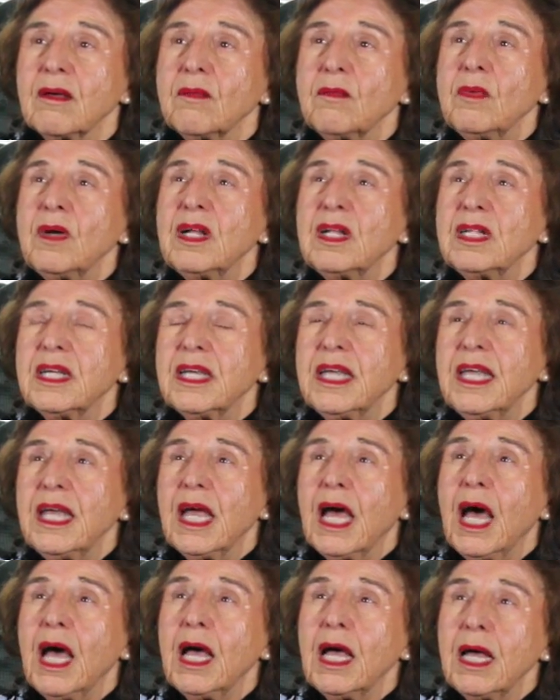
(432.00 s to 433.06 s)
Well,
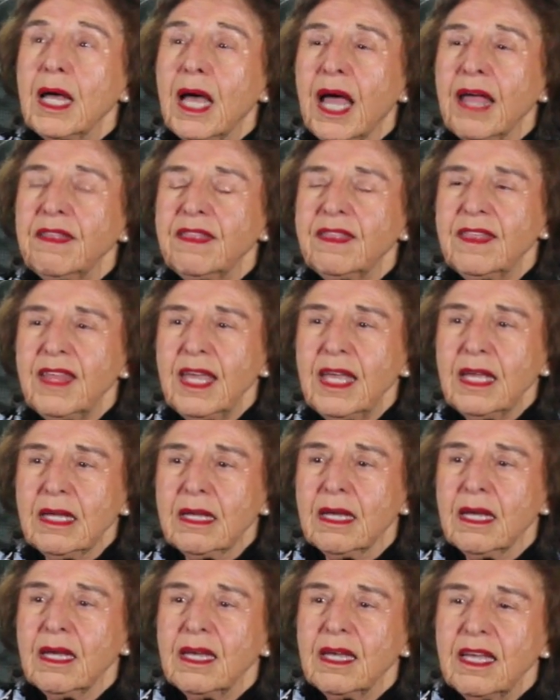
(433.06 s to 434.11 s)
uh, I think
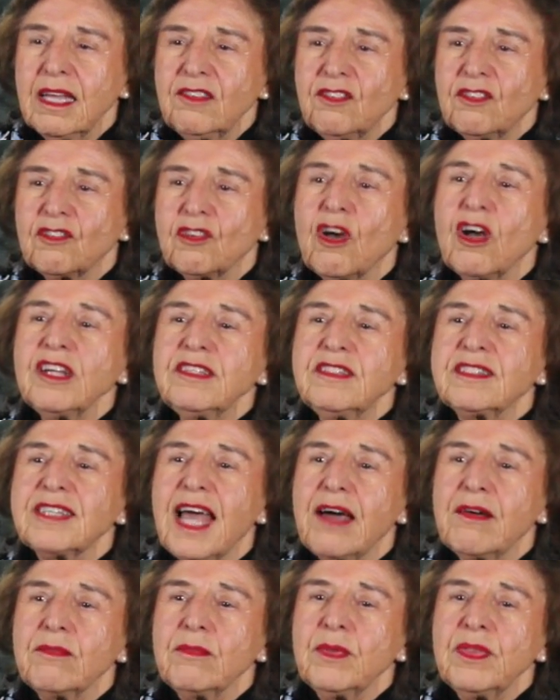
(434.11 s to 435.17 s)
it starts
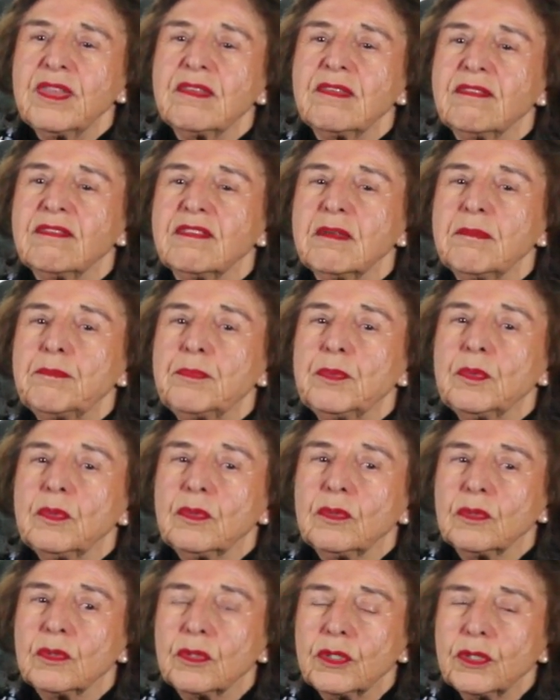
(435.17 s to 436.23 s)
out with a
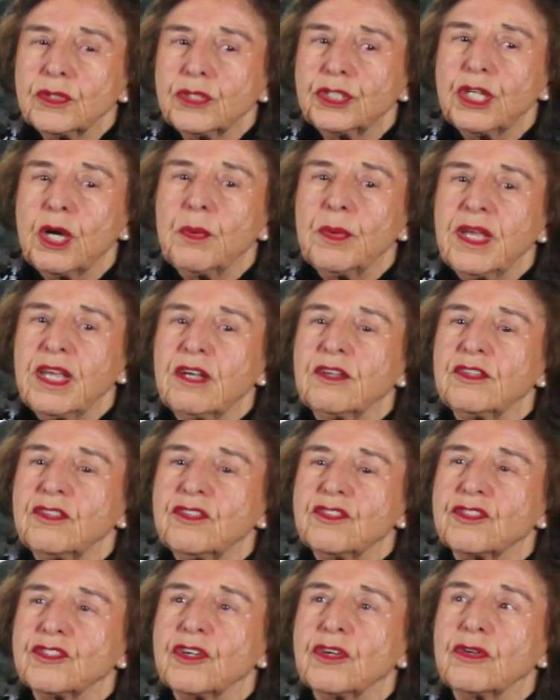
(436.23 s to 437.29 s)
simple showing
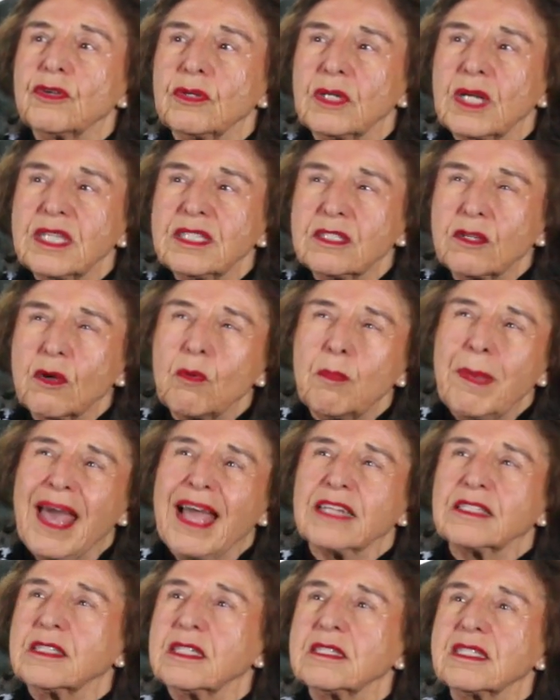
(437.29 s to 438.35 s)
concern. Let's go
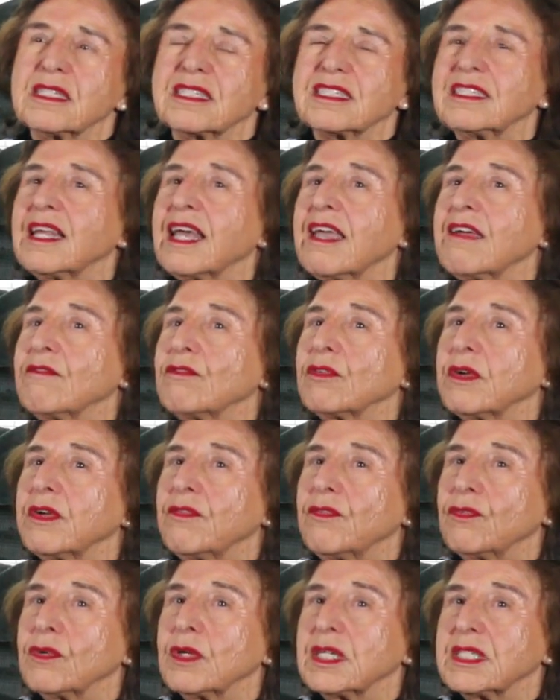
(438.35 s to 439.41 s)
back to slavery,
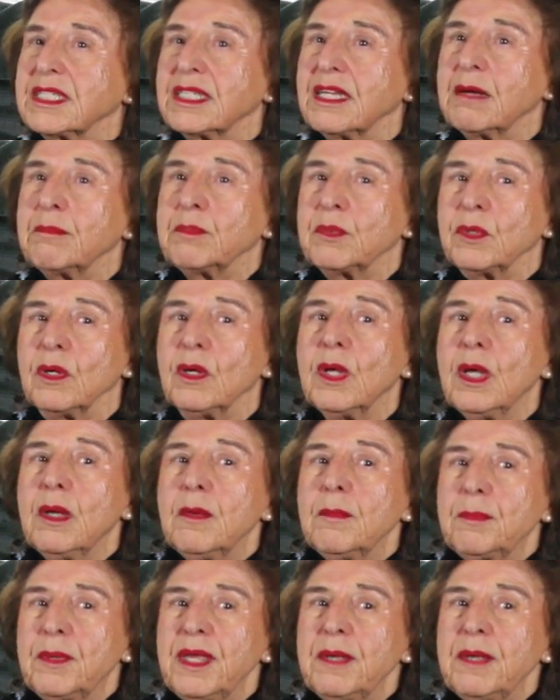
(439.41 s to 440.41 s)
for example. Mm -hmm.